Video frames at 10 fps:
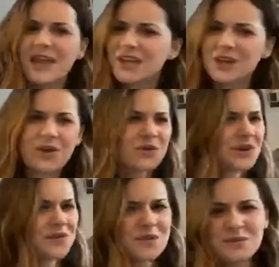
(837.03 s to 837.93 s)
Even
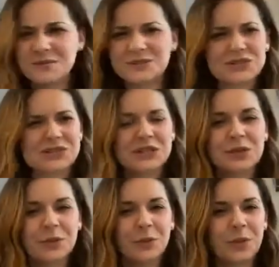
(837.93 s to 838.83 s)
though he was just a
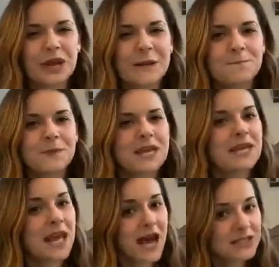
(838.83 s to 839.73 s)
little boy,
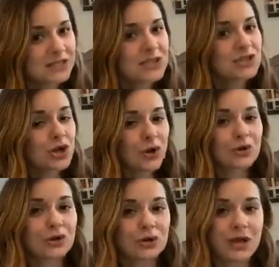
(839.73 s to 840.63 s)
he had to
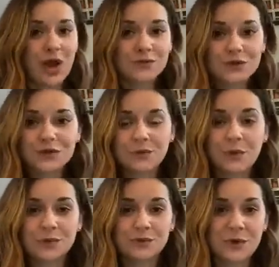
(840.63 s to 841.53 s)
start learning how to do
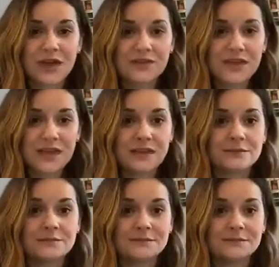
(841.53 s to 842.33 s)
what was right then.